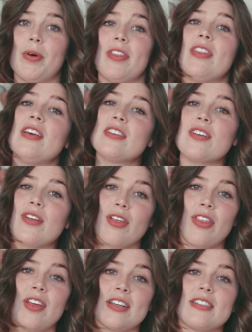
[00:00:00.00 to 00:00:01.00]
but these are
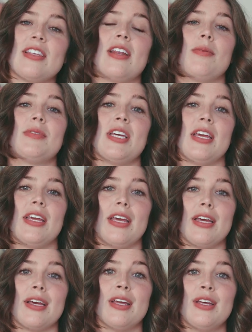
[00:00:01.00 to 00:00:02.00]
the things that I'm
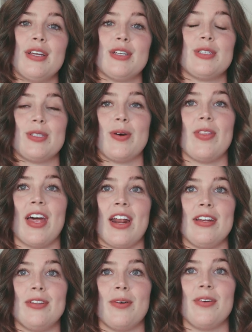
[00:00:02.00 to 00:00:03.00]
taking so that
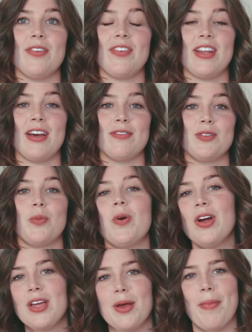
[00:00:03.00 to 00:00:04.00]
I don't even have to
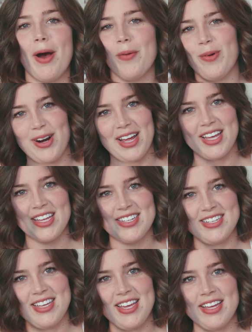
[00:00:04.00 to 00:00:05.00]
worry about what I can
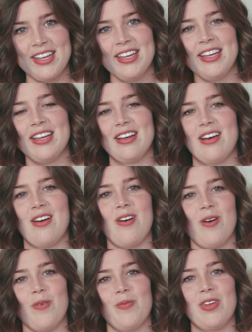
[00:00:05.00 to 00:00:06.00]
take
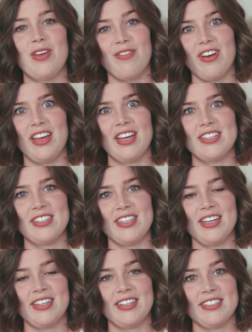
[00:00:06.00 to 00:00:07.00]
if I get
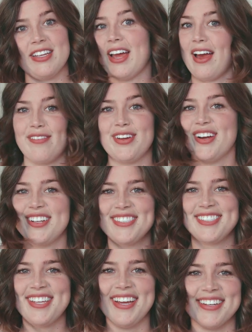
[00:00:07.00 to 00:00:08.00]
sick, because I haven't
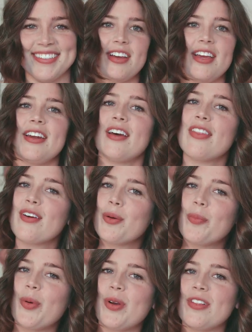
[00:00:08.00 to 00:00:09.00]
gotten sick. Okay, another
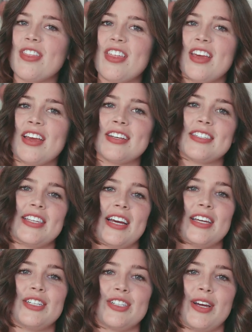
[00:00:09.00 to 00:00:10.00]
important thing,
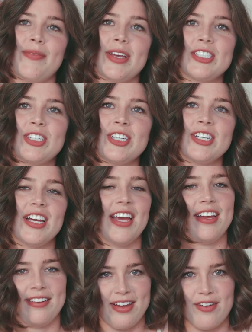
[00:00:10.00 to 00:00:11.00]
second trimester
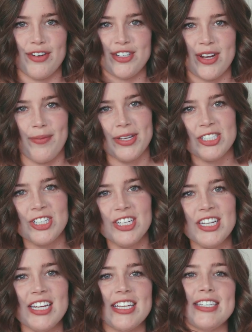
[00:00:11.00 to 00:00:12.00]
and every
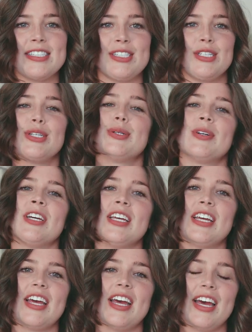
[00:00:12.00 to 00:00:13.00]
trimester, is to
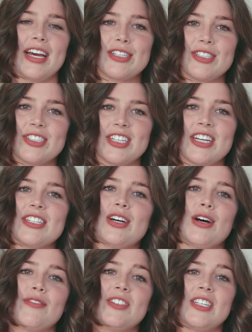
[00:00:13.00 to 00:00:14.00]
exercise
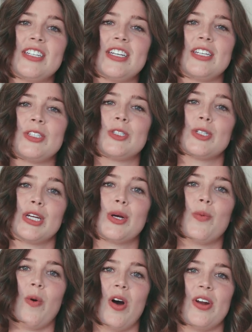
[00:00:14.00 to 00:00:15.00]
often and
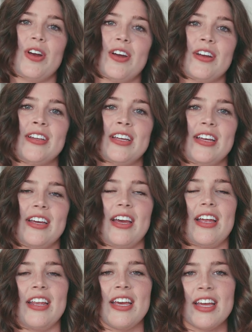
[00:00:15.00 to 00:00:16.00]
drink water.
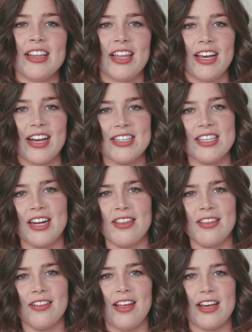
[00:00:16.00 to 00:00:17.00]
And again, like I said
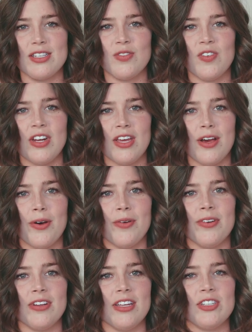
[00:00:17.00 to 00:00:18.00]
in the last
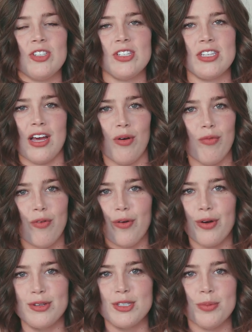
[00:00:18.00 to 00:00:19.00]
video, it's just
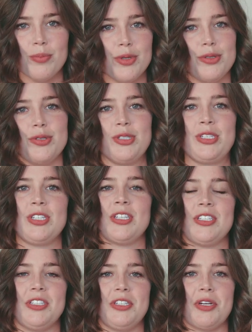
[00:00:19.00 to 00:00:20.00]
helpful to boost
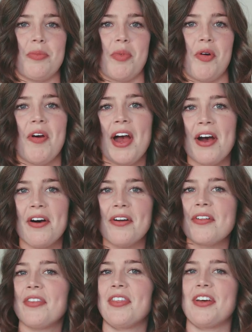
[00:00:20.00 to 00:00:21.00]
your
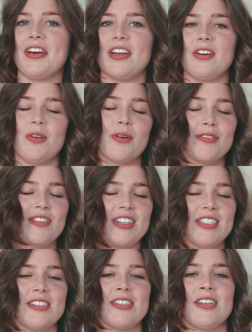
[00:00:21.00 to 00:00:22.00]
morale. The
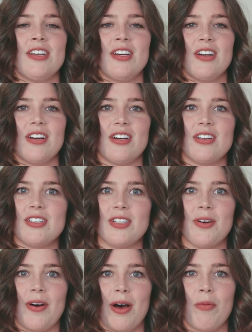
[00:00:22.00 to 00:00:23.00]
endorphins are
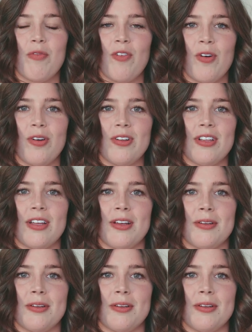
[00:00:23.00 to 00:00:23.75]
so helpful.